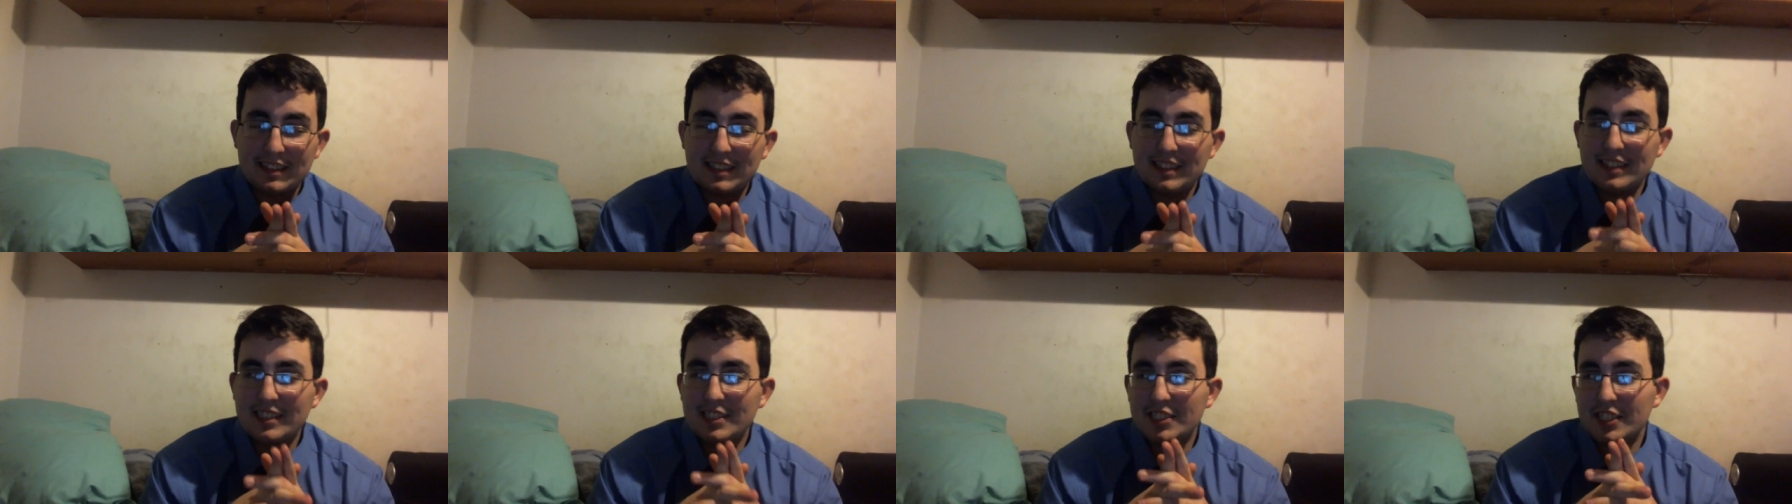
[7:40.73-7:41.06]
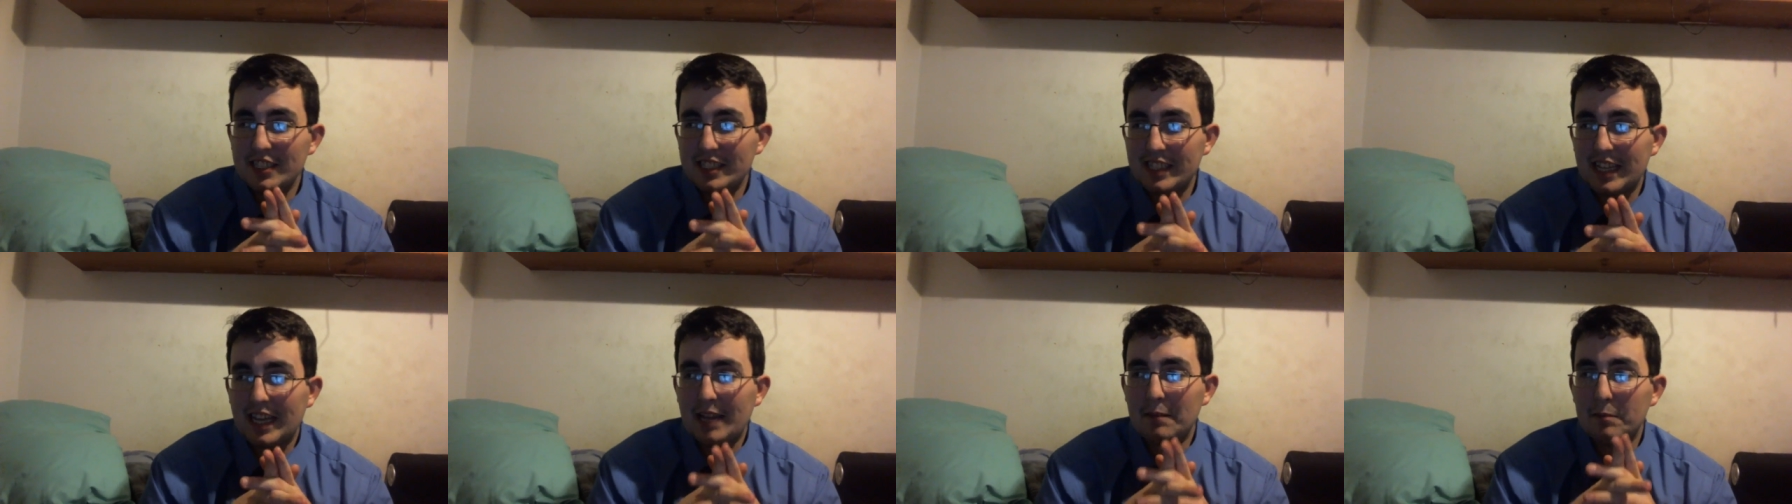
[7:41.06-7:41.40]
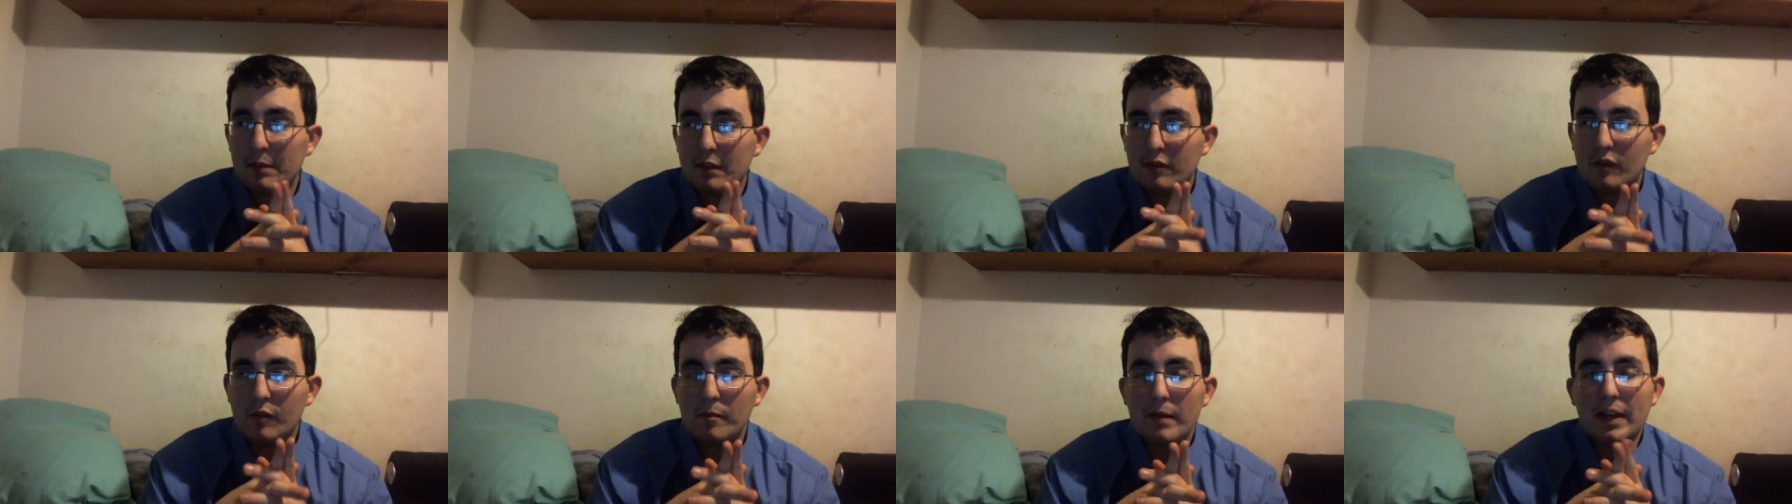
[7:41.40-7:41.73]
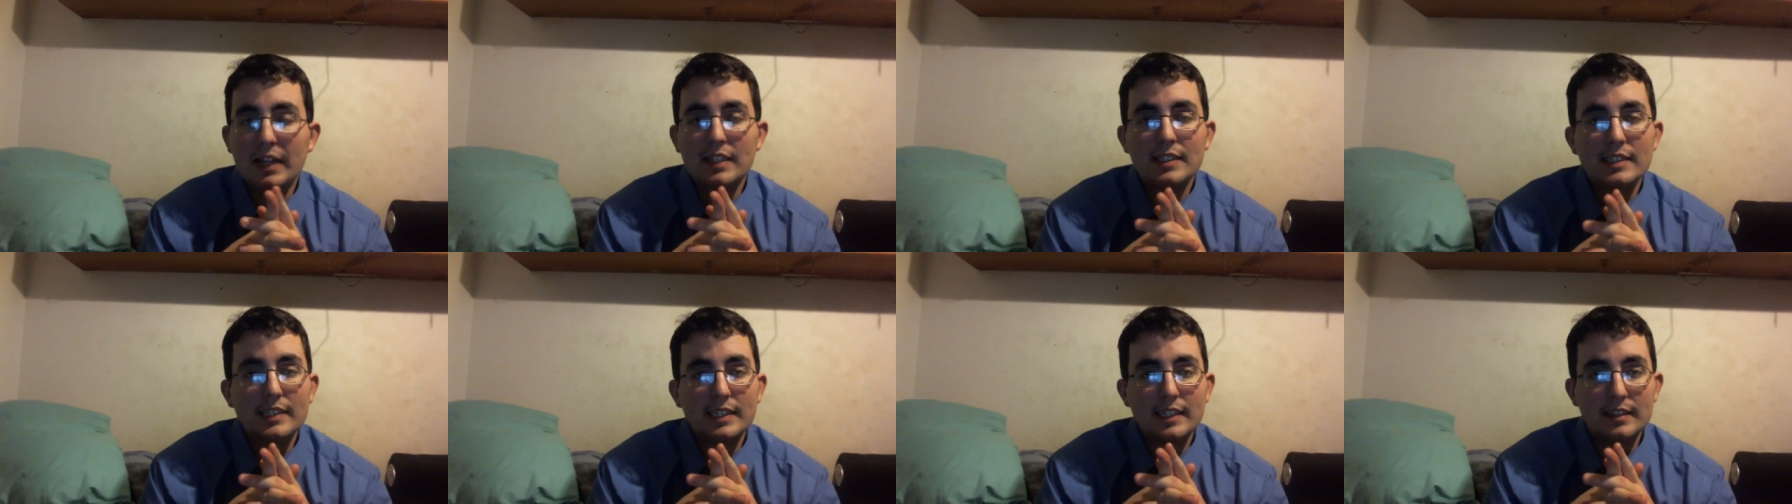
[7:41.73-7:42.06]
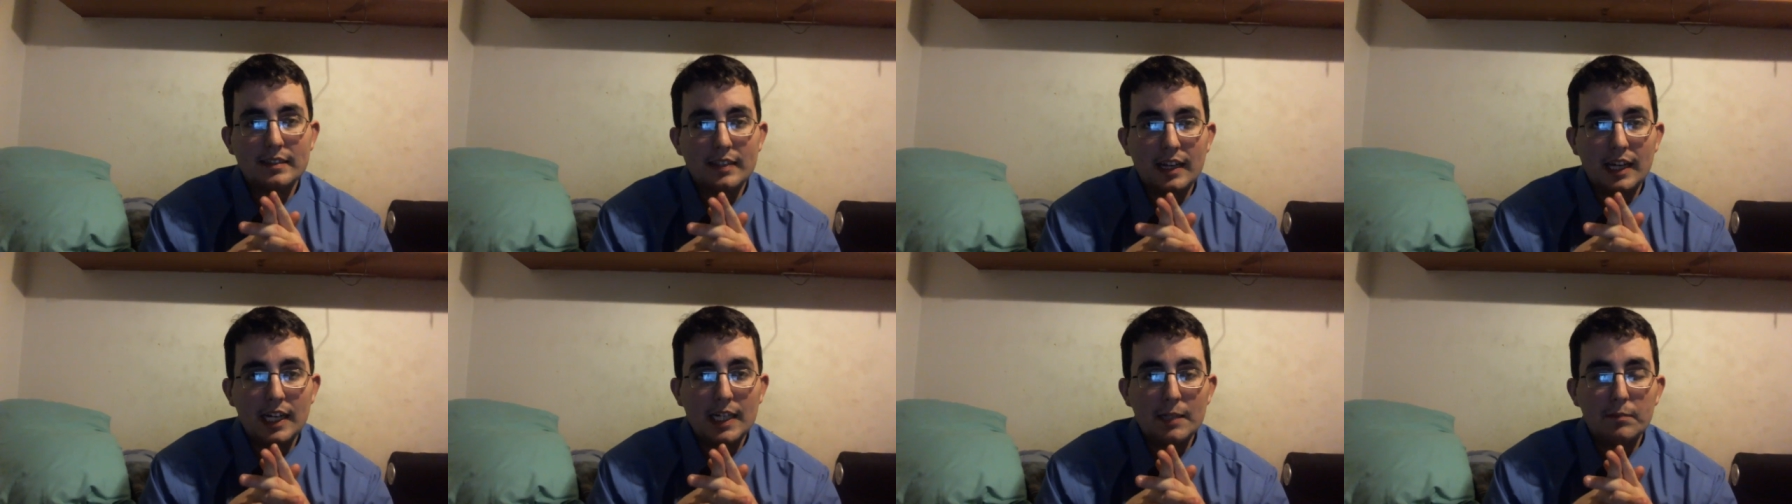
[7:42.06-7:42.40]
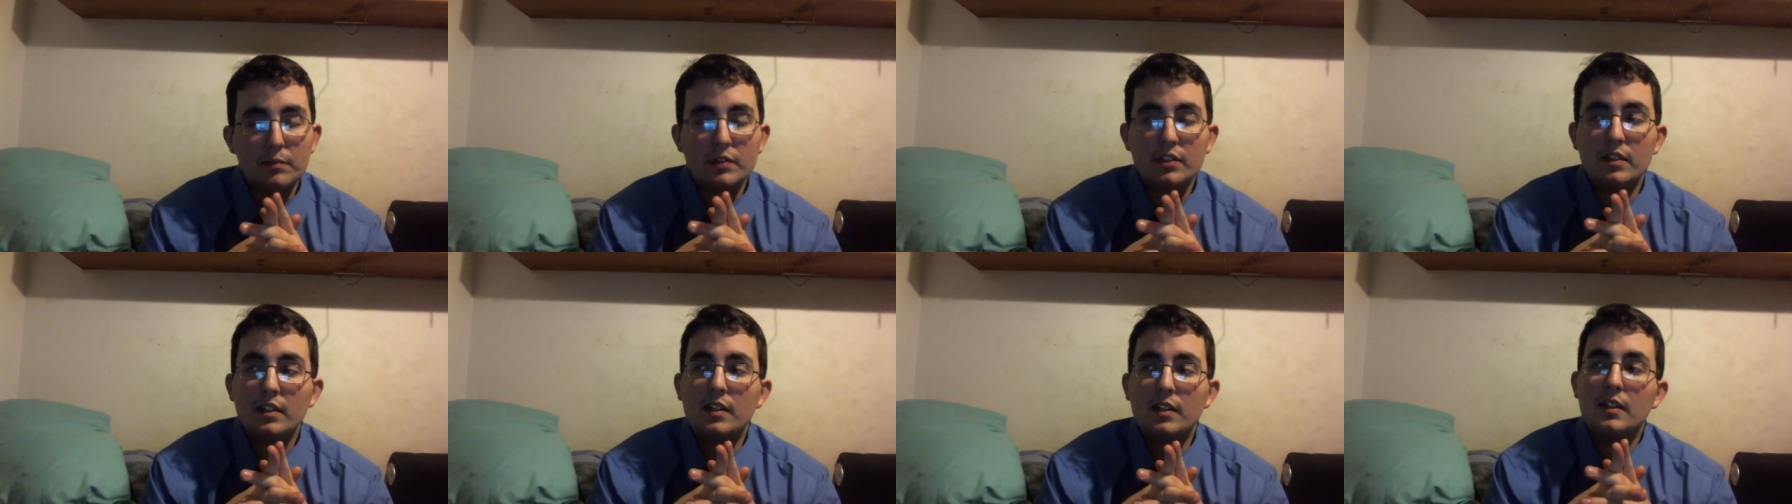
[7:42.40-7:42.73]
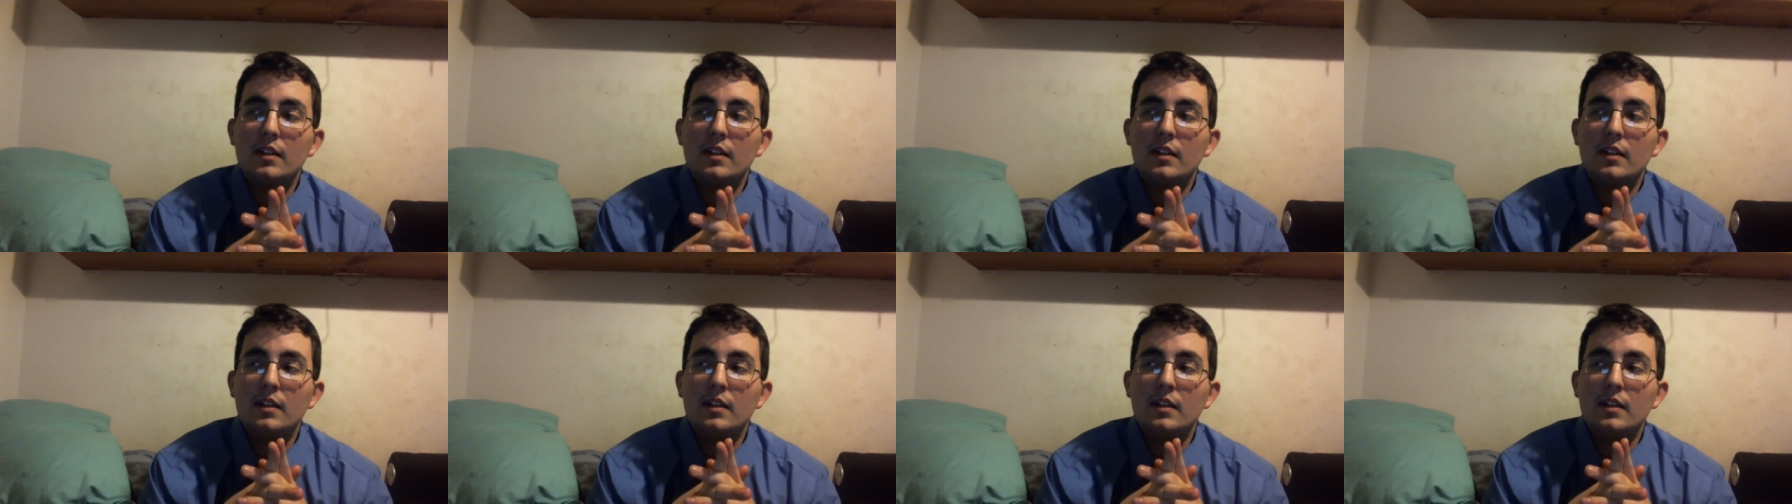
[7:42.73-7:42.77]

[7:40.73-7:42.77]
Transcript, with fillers: She can be romantic at times,